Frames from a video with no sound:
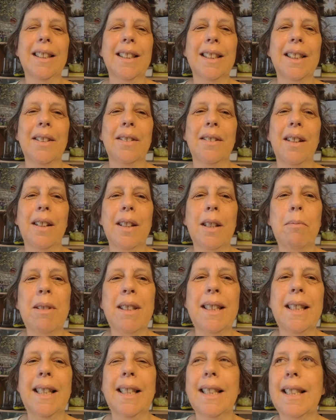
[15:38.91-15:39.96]
So they
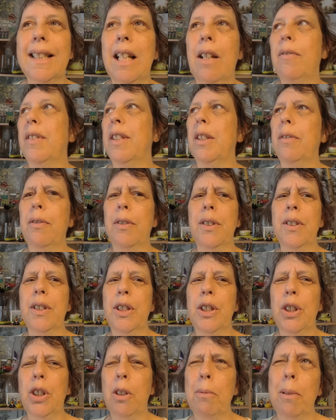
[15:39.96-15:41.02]
must need the scaffolding for another
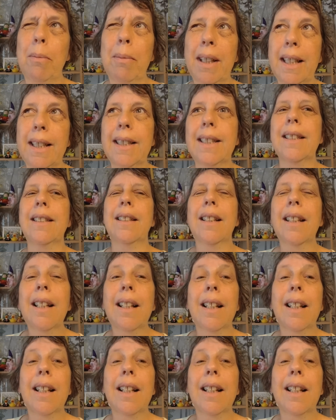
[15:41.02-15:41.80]
job, I'm guessing.